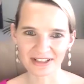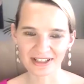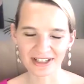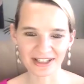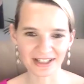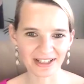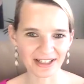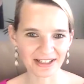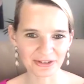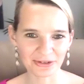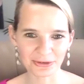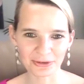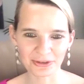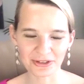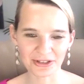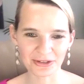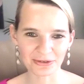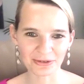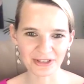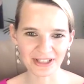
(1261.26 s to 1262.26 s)
I
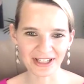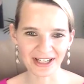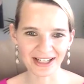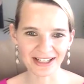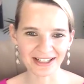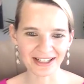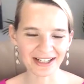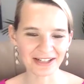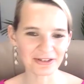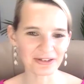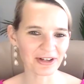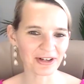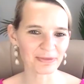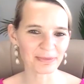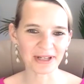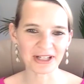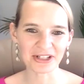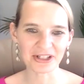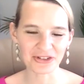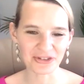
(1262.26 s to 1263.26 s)
totally agree. I don't
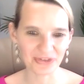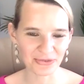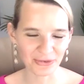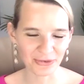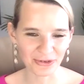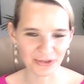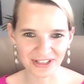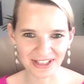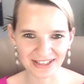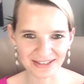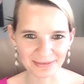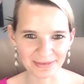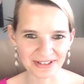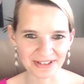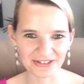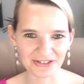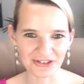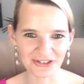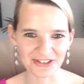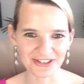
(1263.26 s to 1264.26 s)
have patience for text
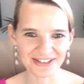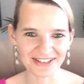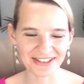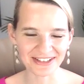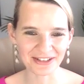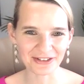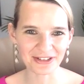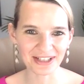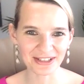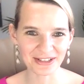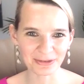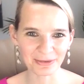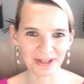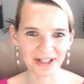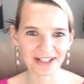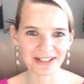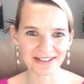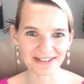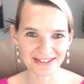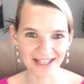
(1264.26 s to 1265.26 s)
messages. You know, that's
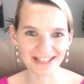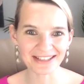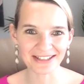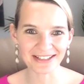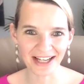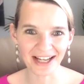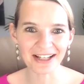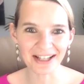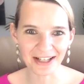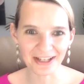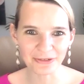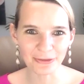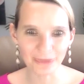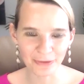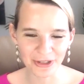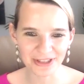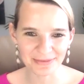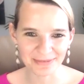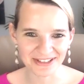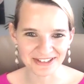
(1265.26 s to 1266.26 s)
why I love the
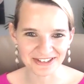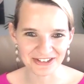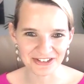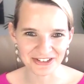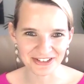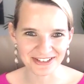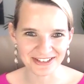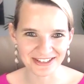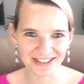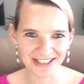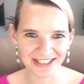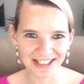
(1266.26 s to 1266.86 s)
voice messages,